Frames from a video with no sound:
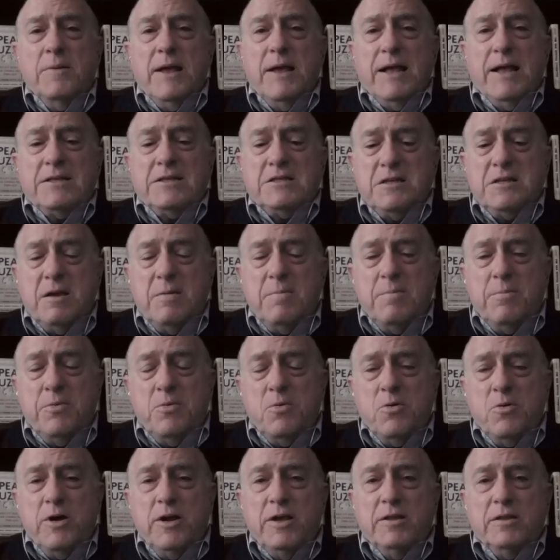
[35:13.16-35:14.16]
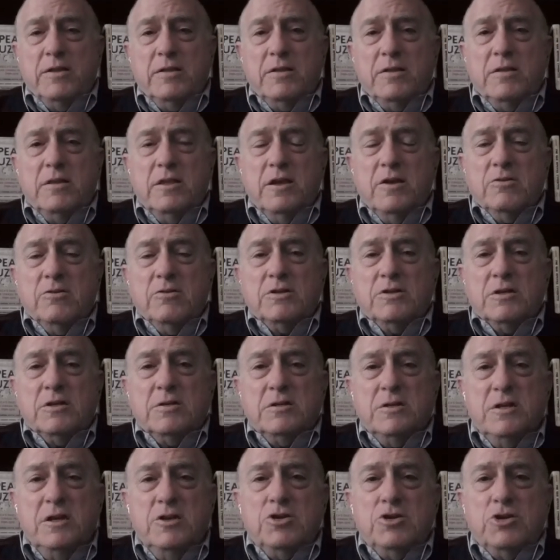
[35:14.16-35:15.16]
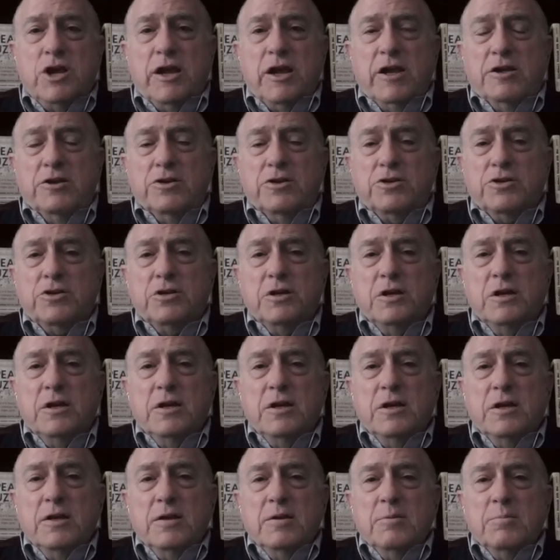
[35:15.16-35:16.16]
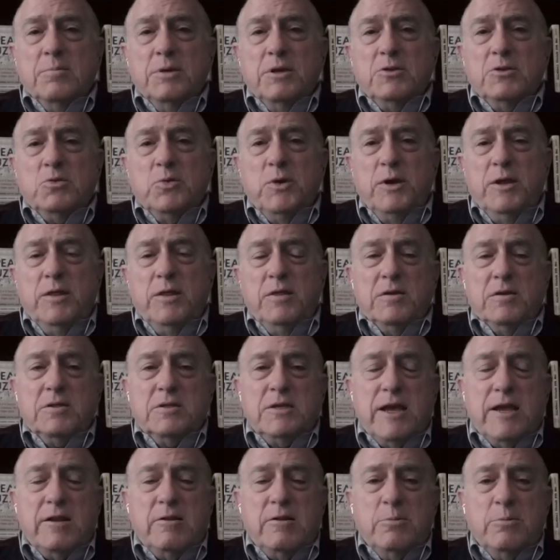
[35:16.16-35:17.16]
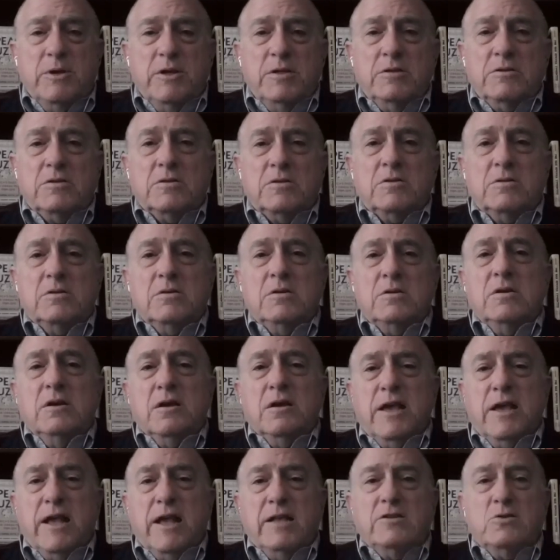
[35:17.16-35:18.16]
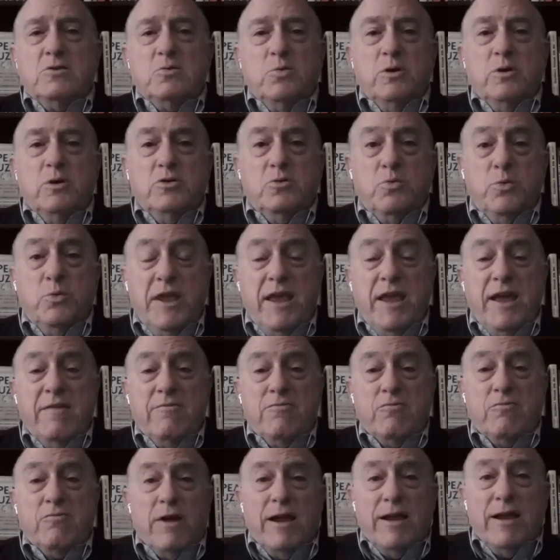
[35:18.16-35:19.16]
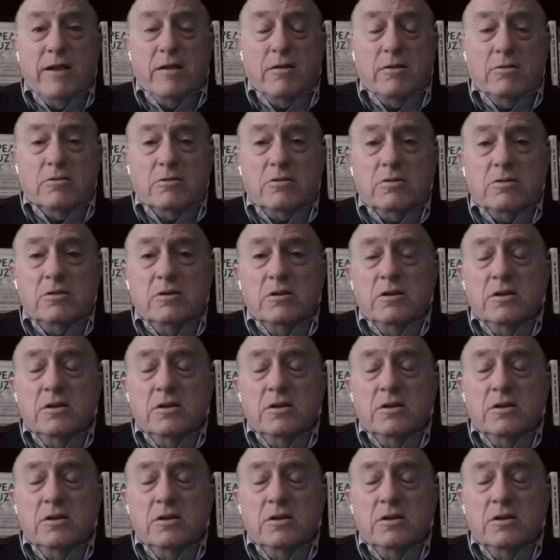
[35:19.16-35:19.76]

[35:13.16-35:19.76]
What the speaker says: at some point, there's a sea change between the settlements against which we have railed